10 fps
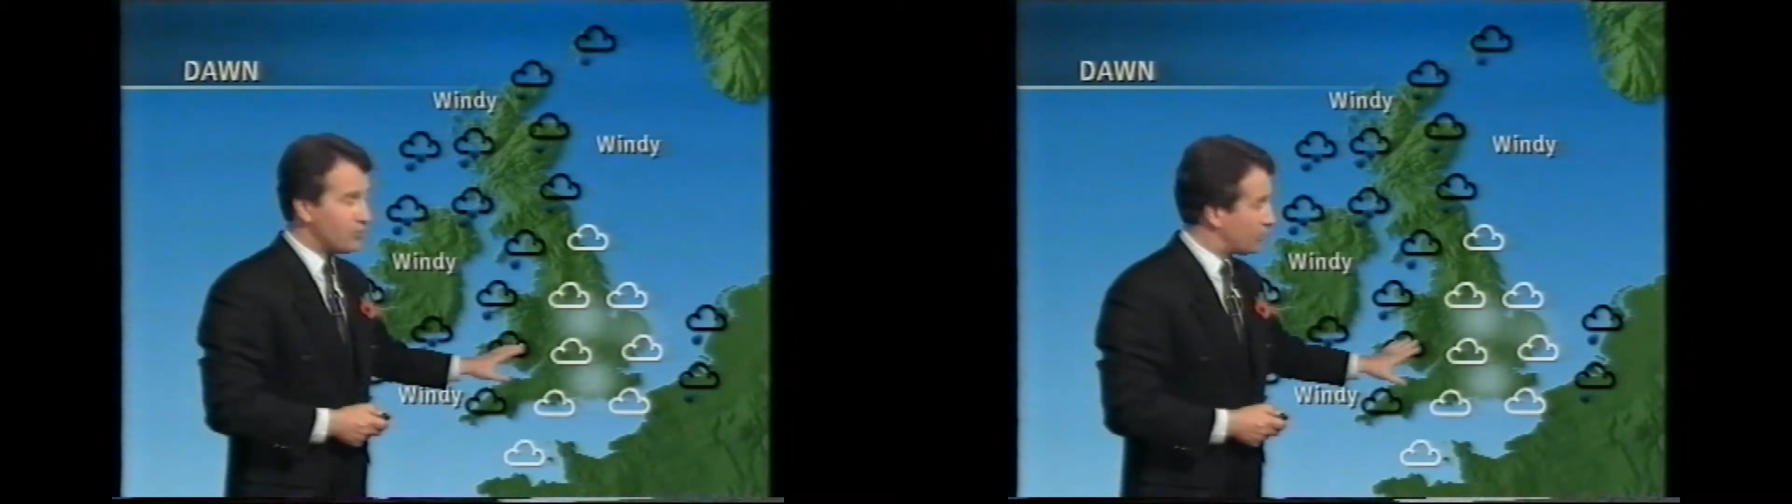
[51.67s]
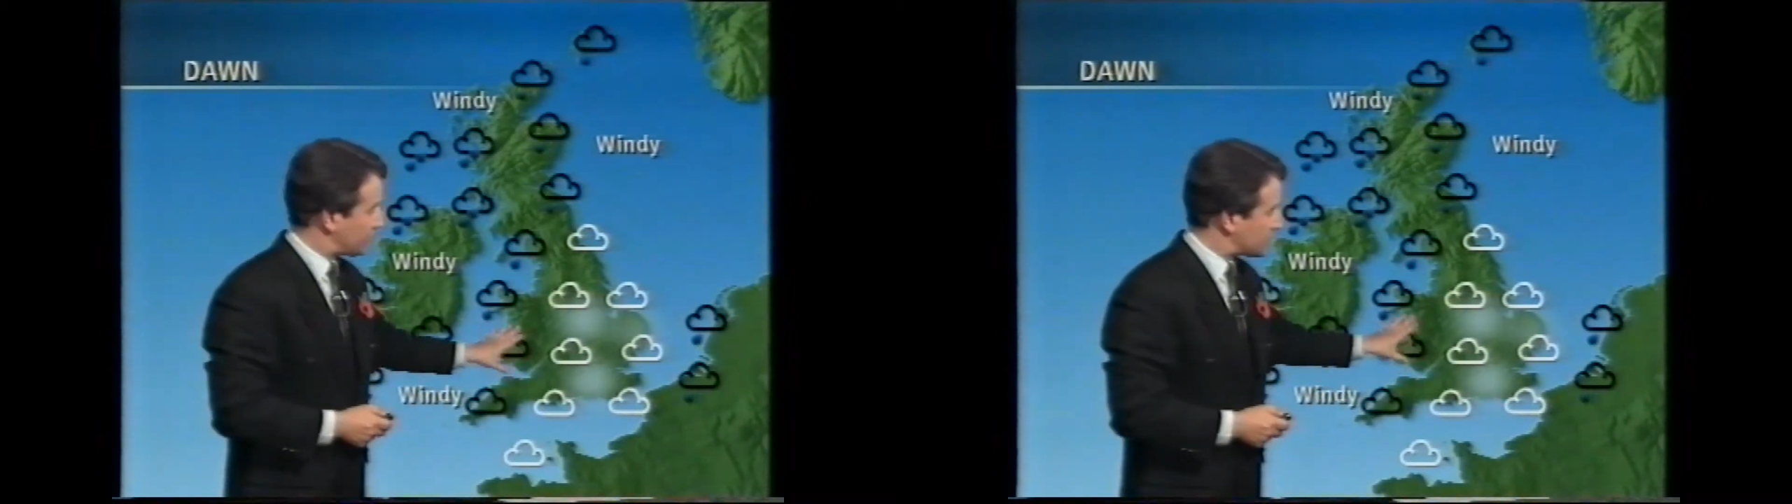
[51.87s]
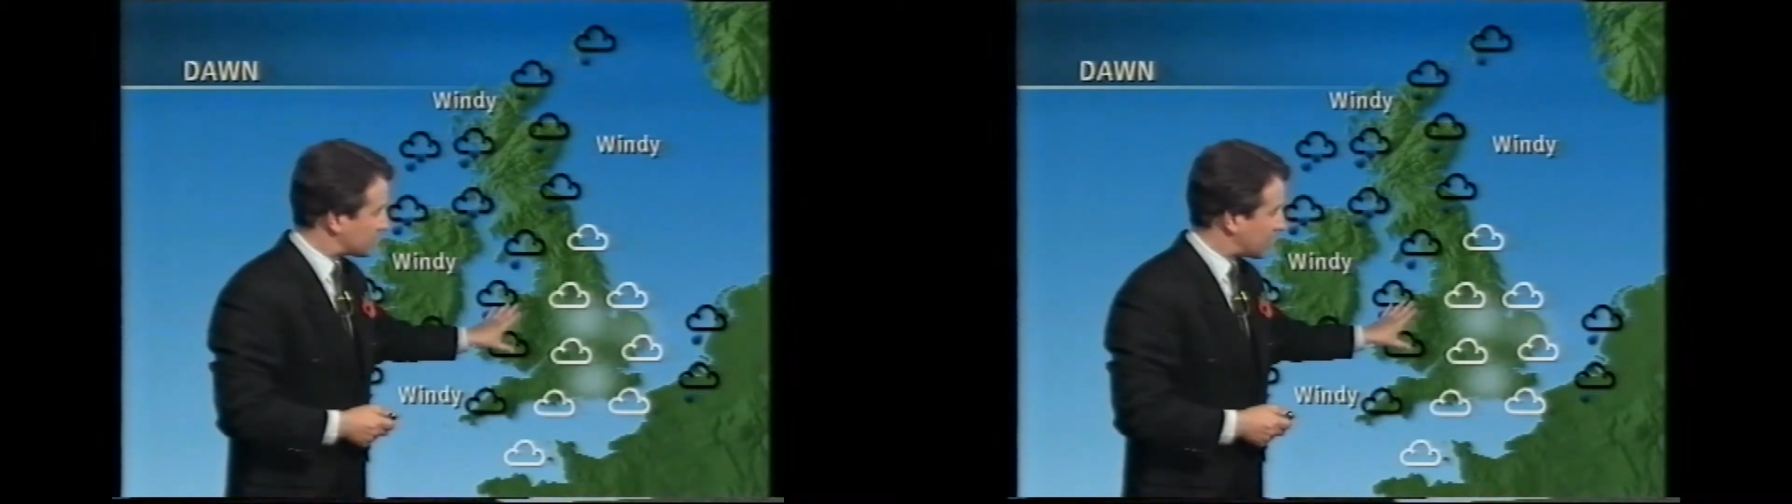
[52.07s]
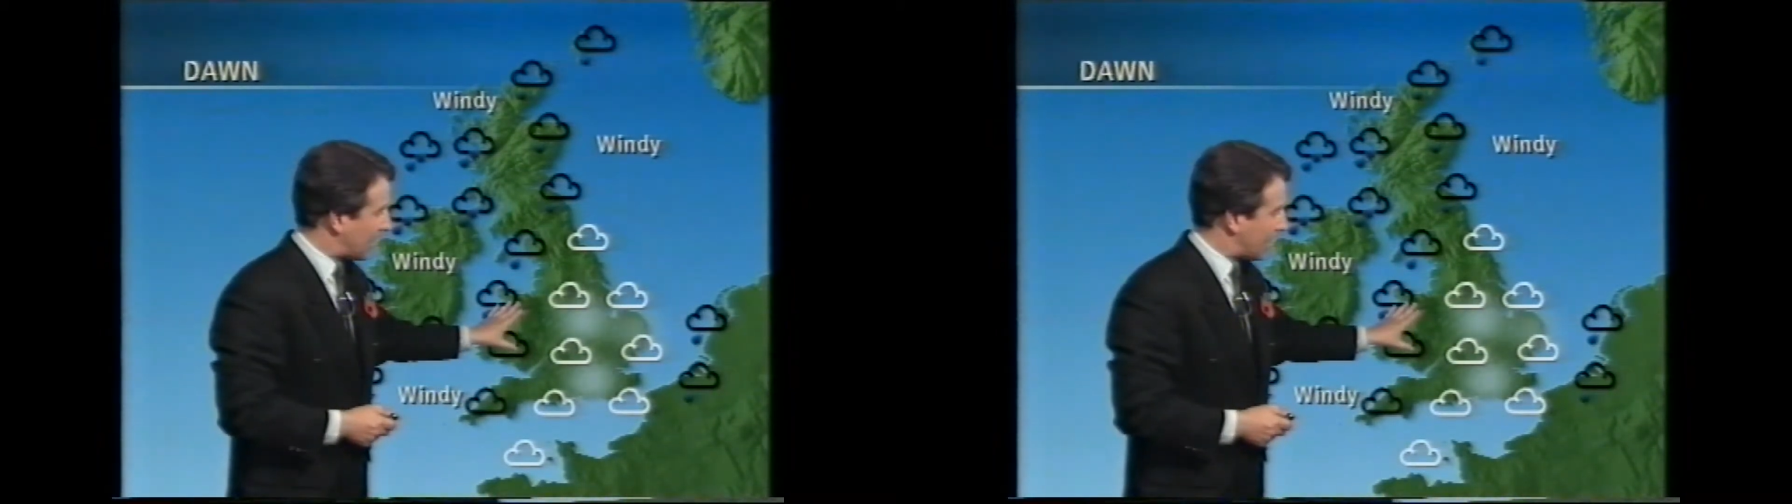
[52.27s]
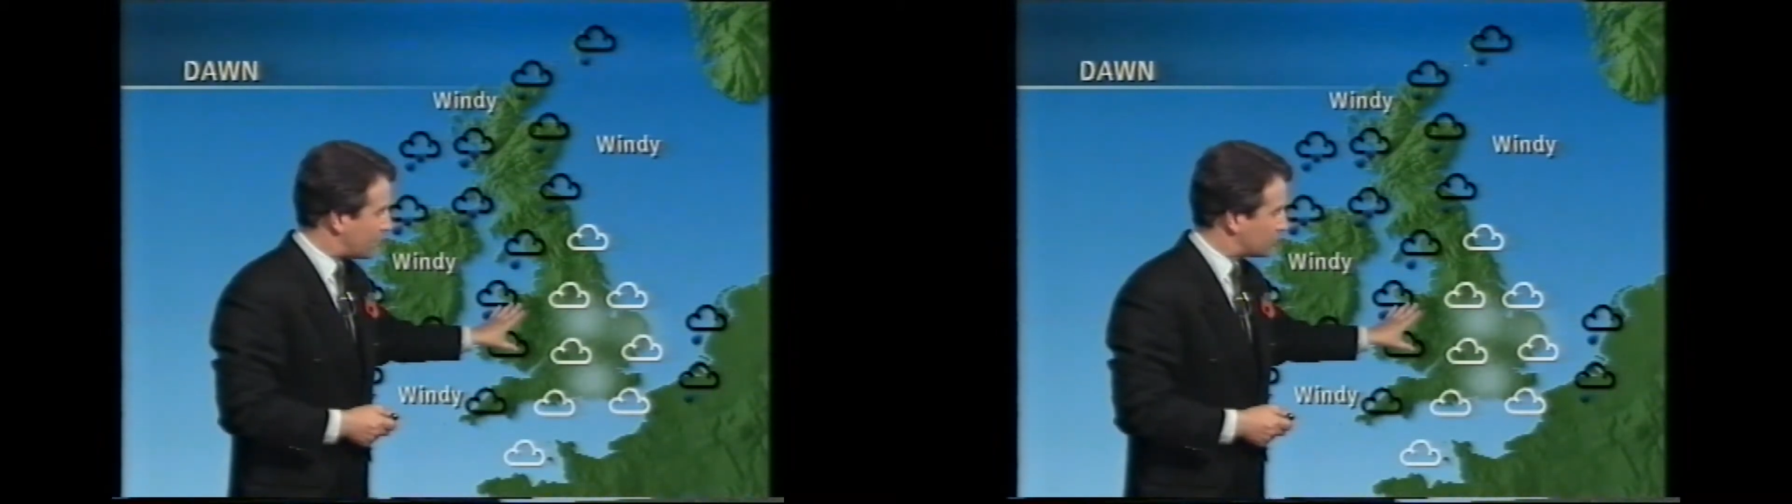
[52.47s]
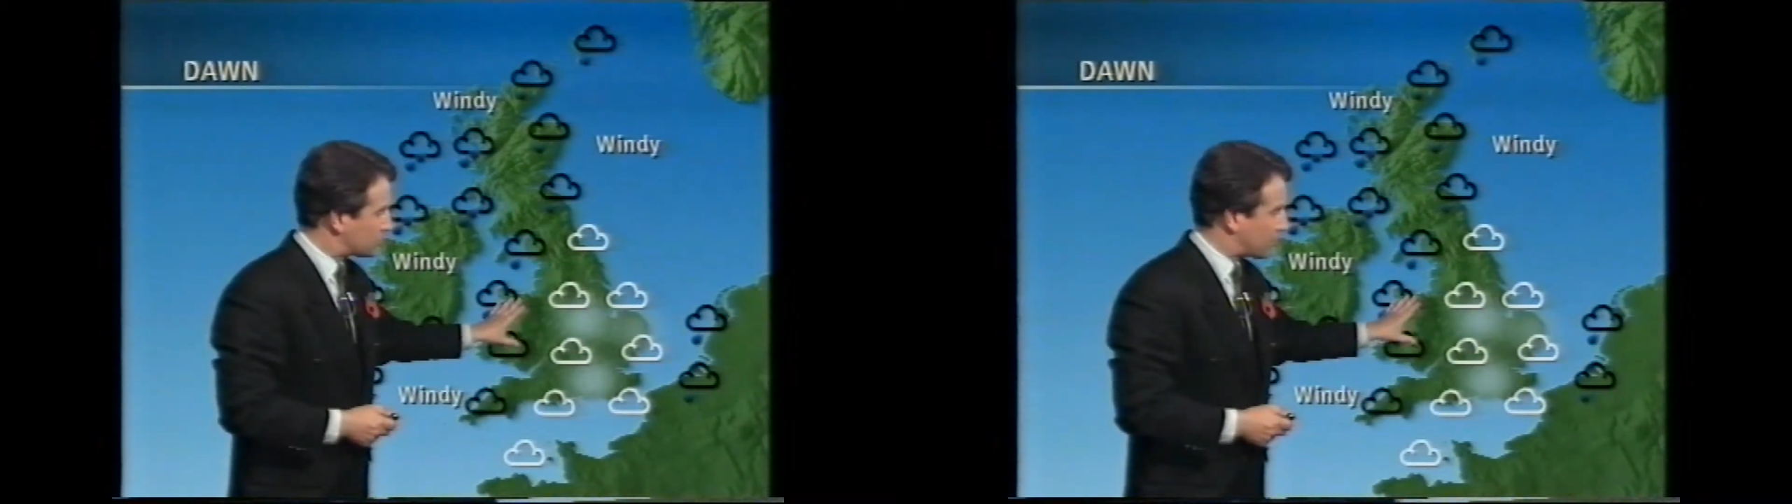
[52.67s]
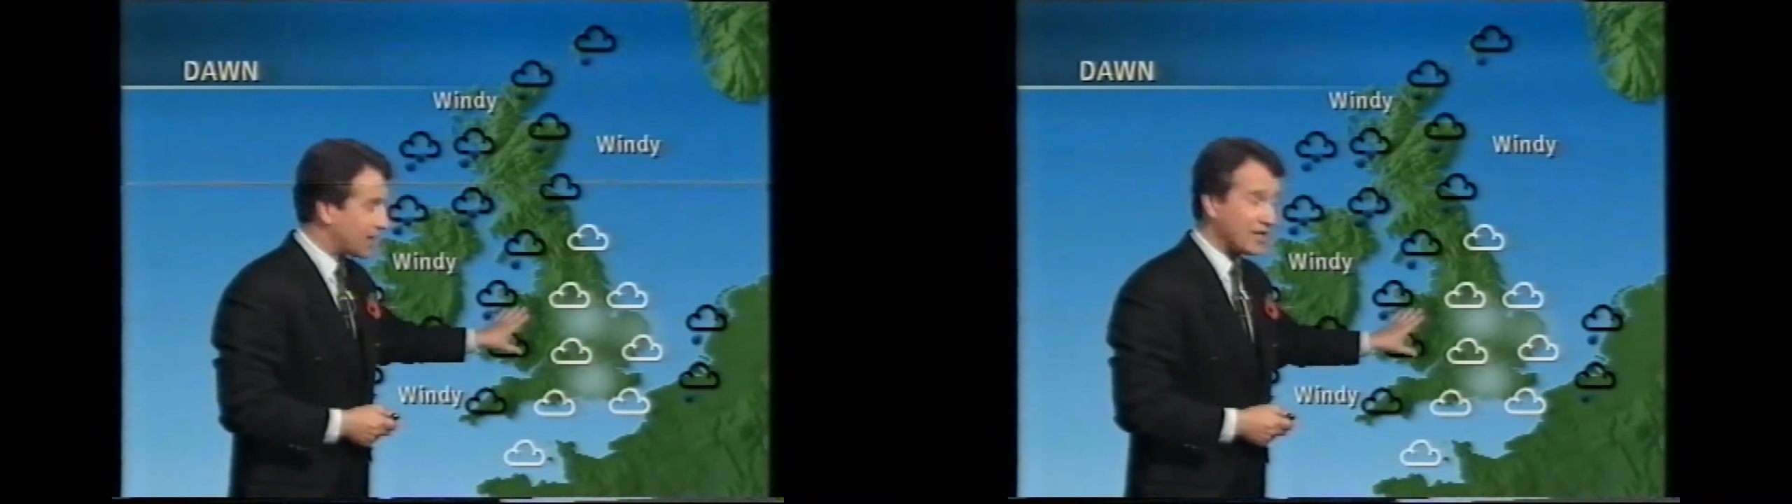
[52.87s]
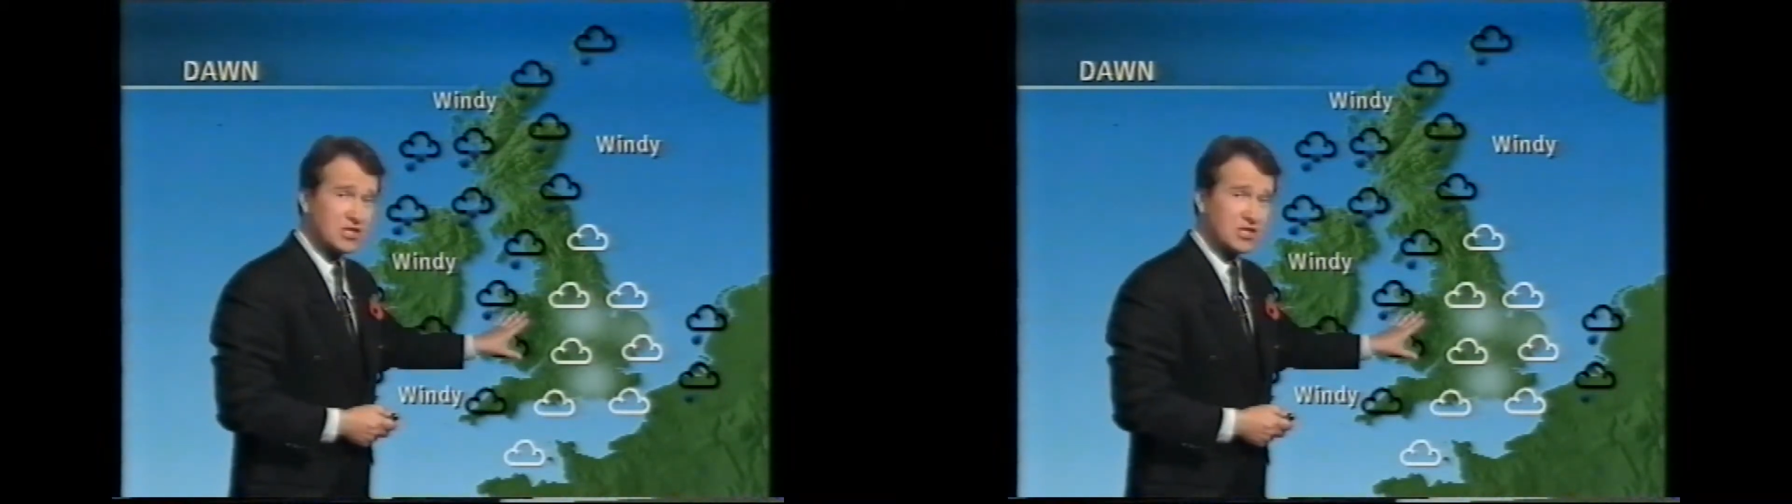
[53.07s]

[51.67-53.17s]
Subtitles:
but this cloud blanket